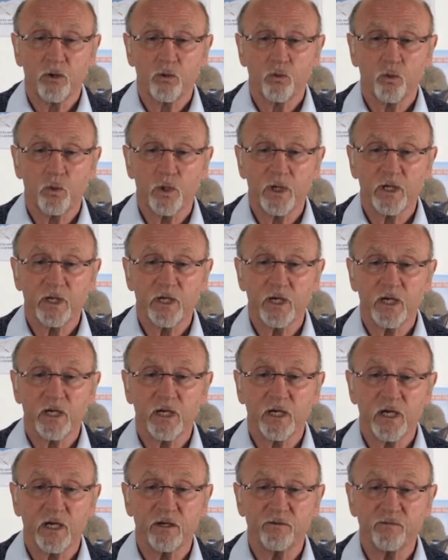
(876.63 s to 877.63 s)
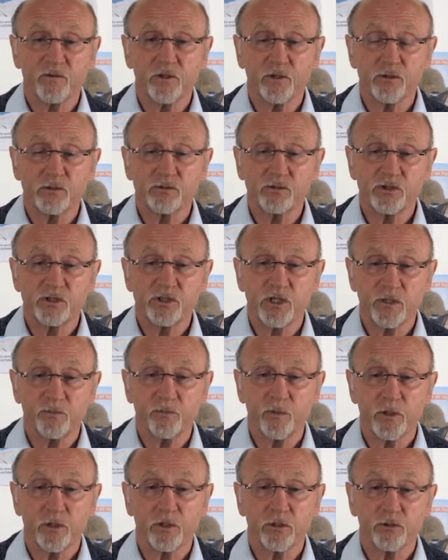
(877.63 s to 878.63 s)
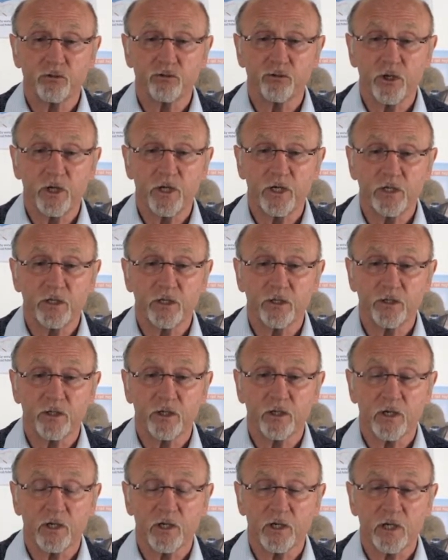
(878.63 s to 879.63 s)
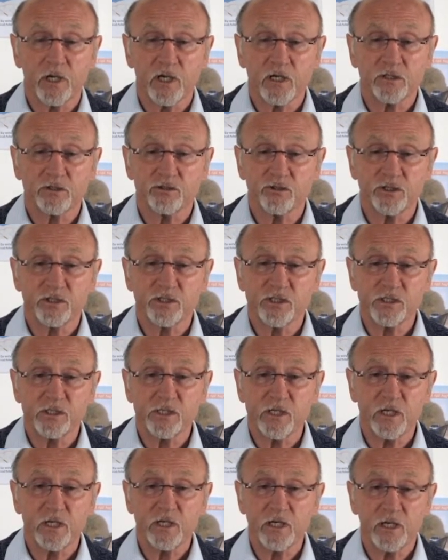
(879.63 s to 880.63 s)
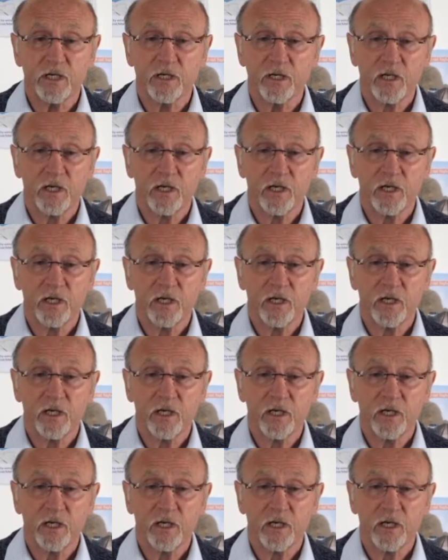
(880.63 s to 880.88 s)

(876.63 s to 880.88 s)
we can give you cheaper, greener electricity.